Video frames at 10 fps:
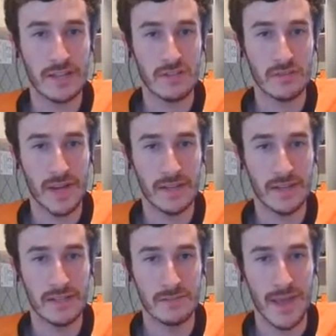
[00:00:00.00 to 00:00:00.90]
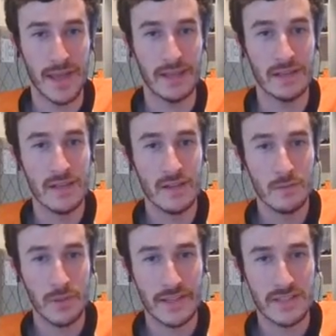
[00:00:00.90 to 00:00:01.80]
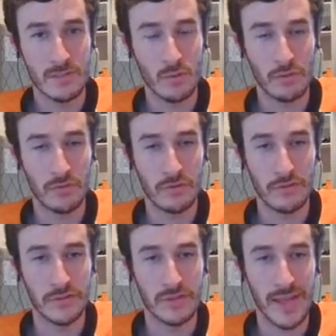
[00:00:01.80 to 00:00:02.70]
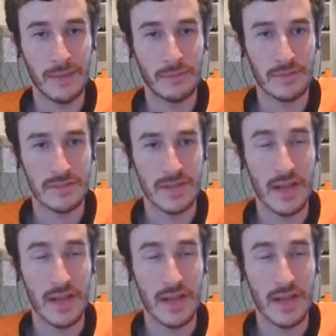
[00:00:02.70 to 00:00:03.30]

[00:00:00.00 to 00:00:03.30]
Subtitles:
gets around his man, plays the ball through for Delap, and